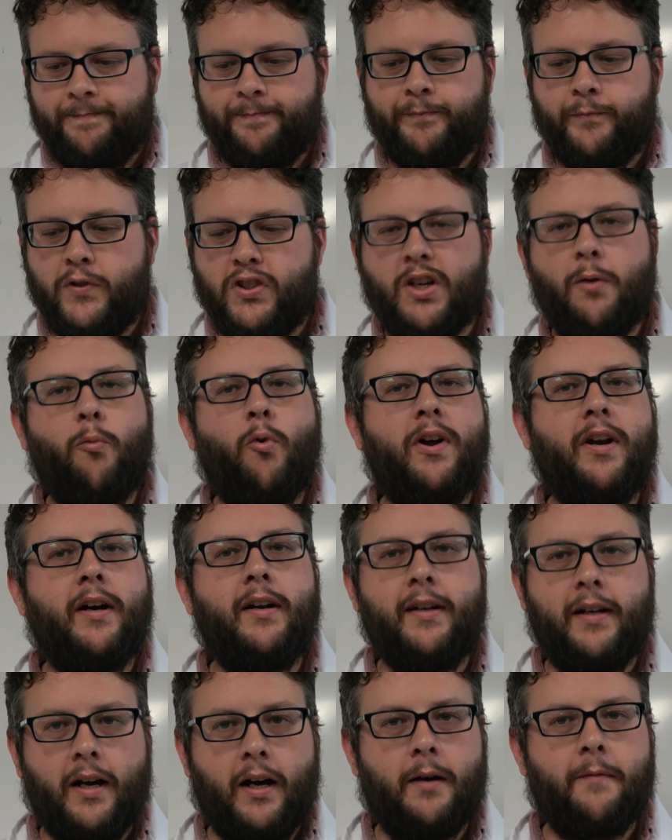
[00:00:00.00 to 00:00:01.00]
somewhat
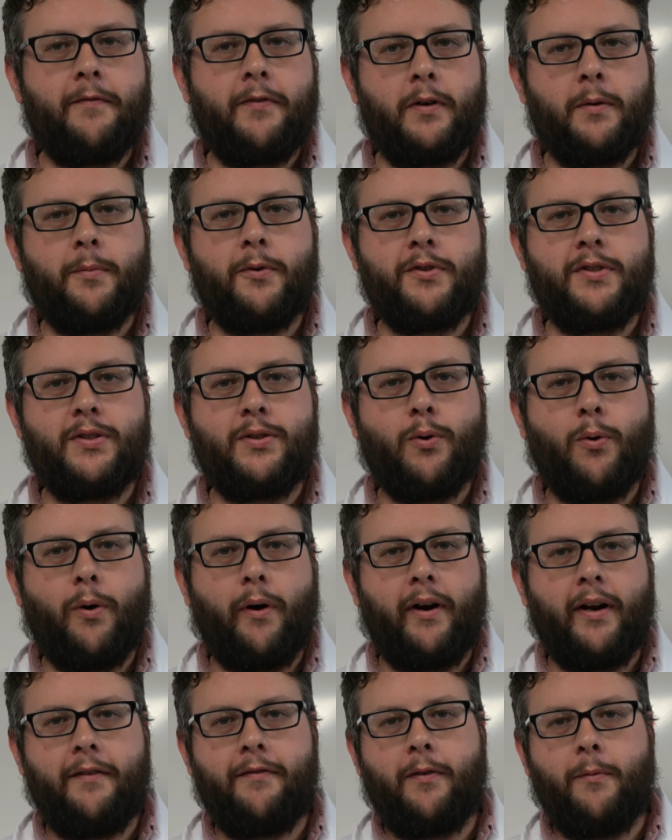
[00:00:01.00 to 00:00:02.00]
uncomfortable
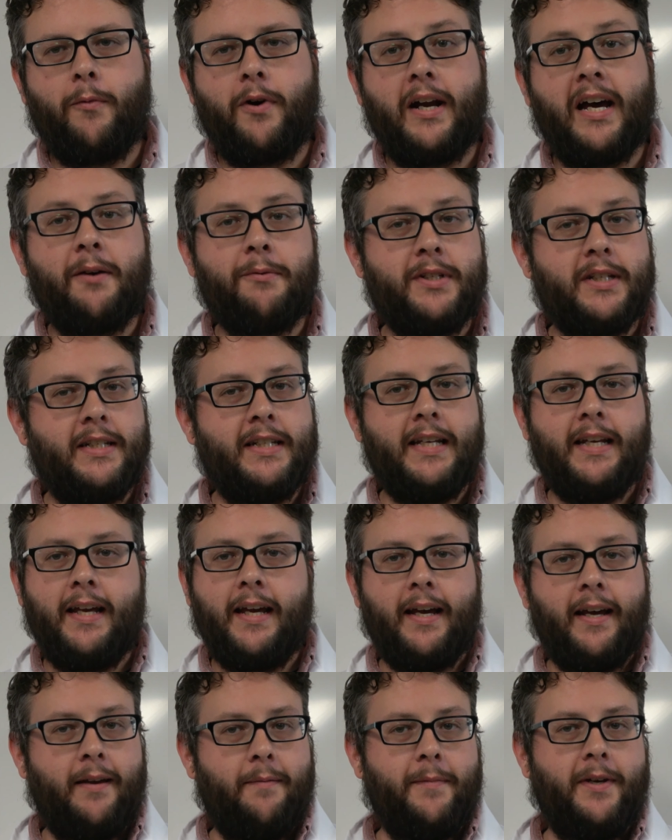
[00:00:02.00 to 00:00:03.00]
story from when I was a
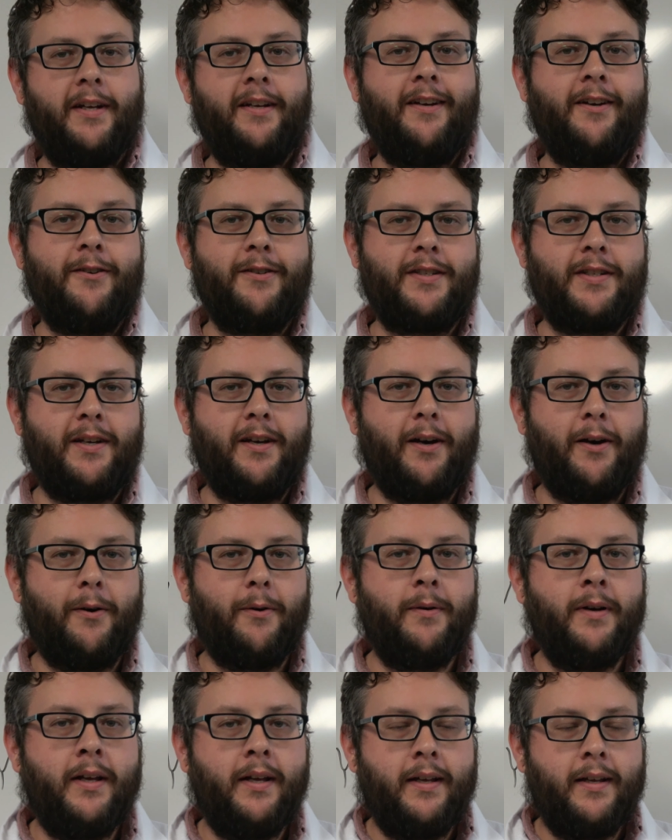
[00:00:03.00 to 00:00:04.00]
TA many years ago
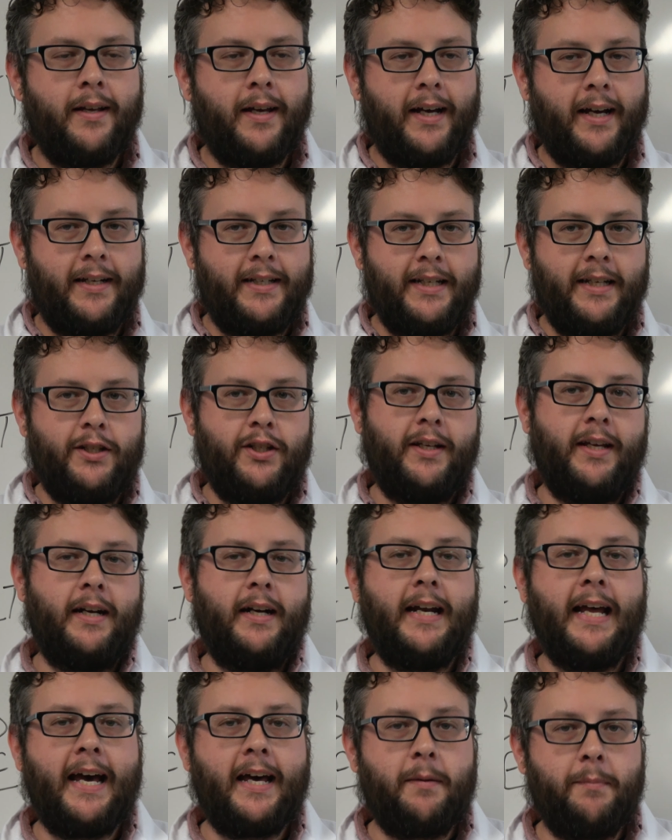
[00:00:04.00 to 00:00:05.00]
teaching an
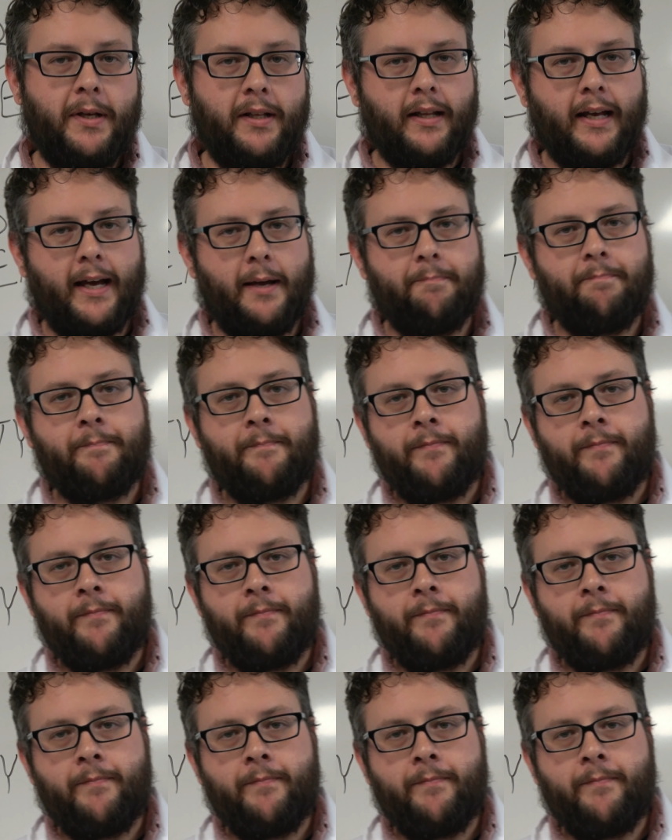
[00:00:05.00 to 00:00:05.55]
anatomy lab.